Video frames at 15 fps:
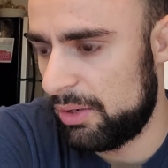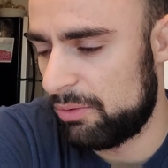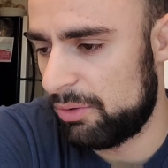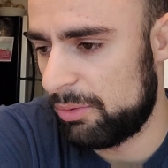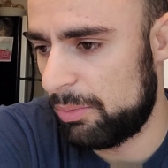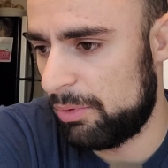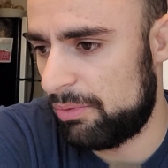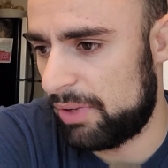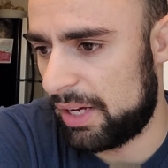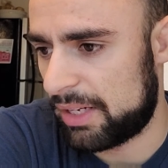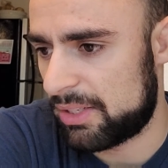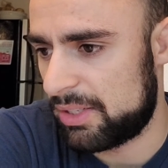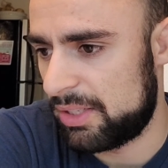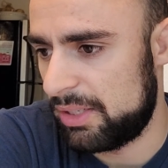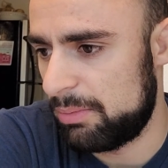from a
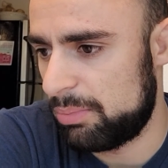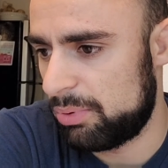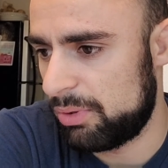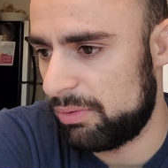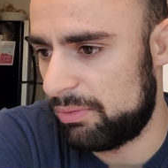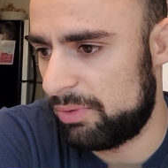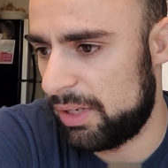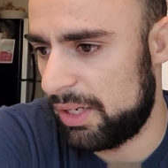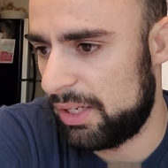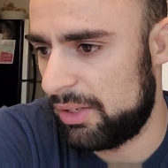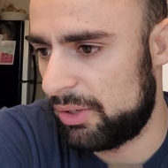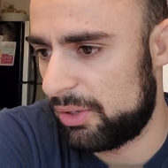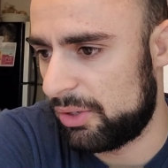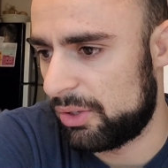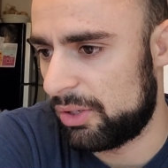vaccine
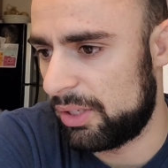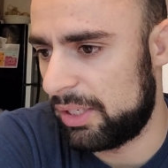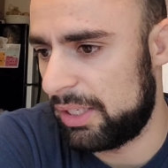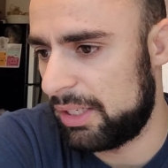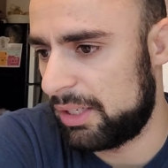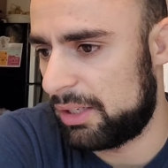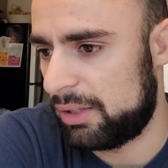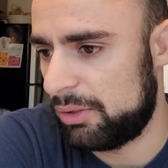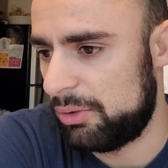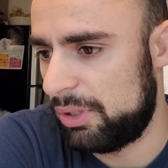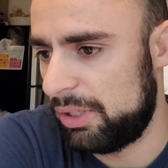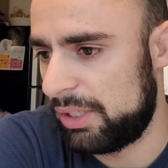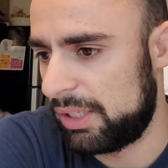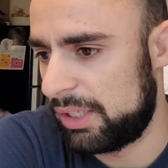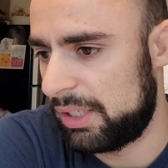provider,
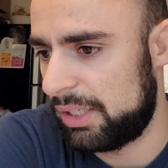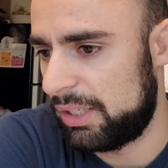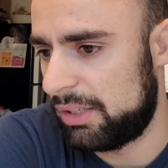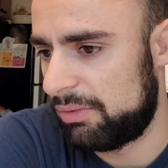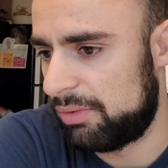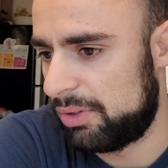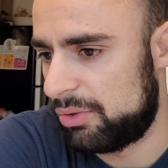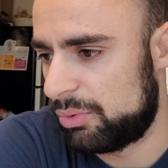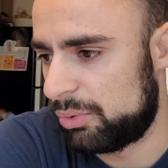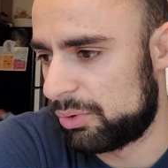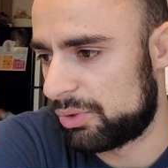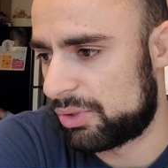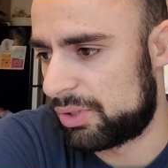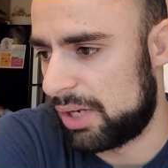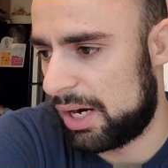including an
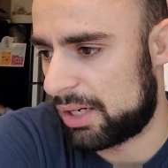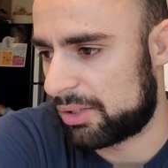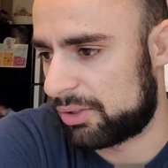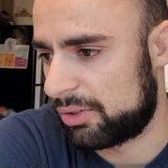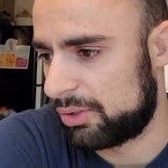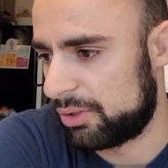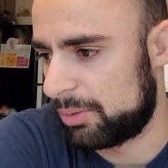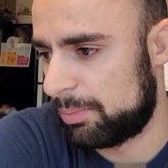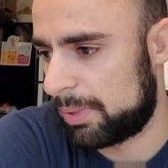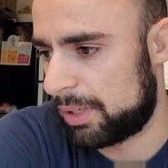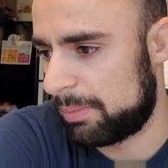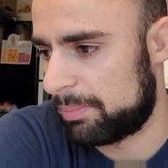individual's doctor,